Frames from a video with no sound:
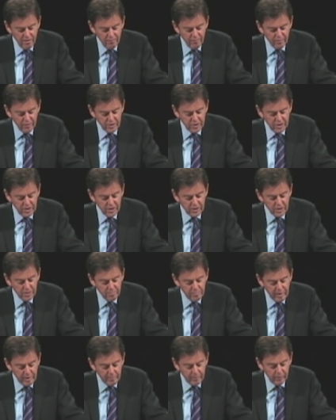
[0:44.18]
For
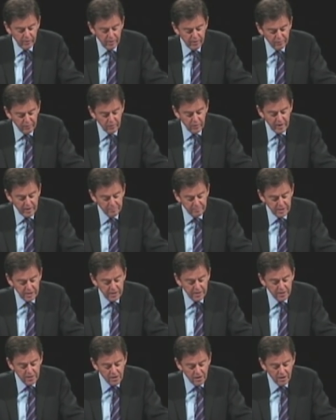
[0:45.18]
certain people have crept
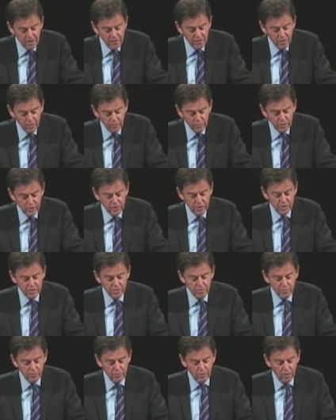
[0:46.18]
in
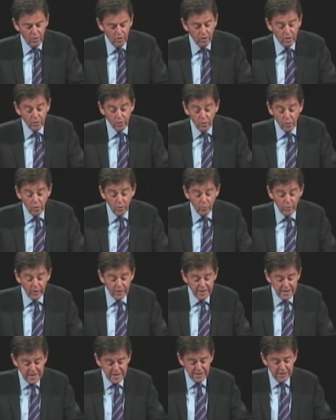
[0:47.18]
unnoticed who long ago
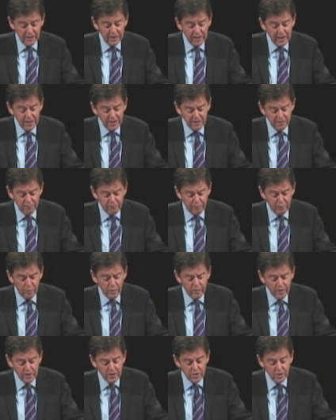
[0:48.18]
were designated
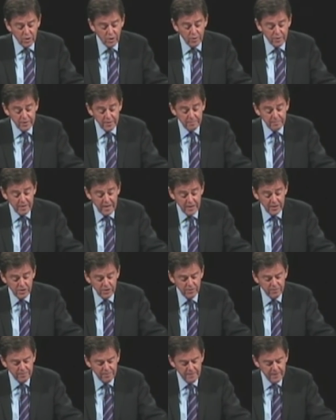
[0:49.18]
for this
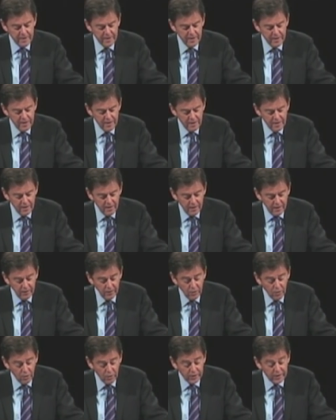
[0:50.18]
condemnation,
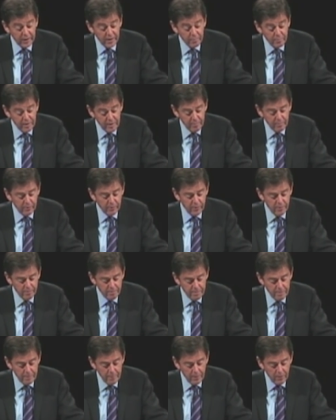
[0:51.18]
ungodly people
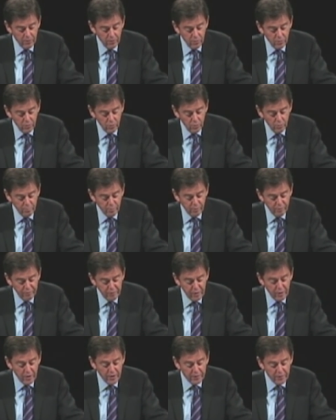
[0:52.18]
who
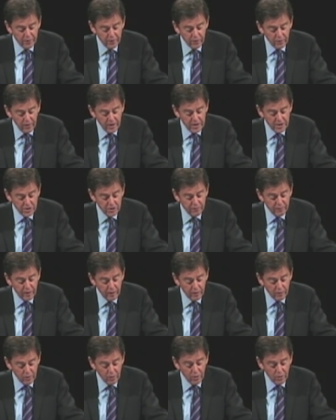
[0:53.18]
pervert the grace of
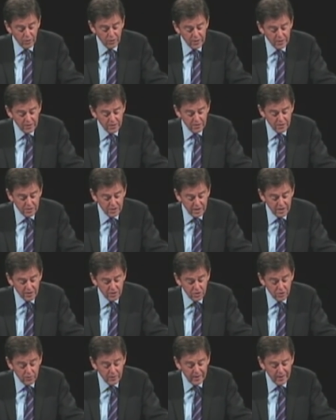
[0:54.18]
our God into
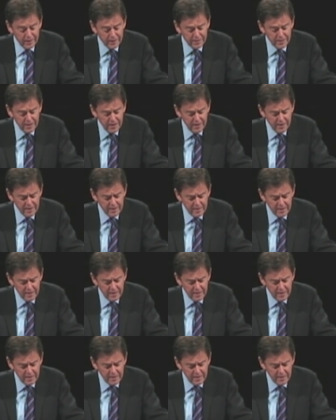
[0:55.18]
sensuality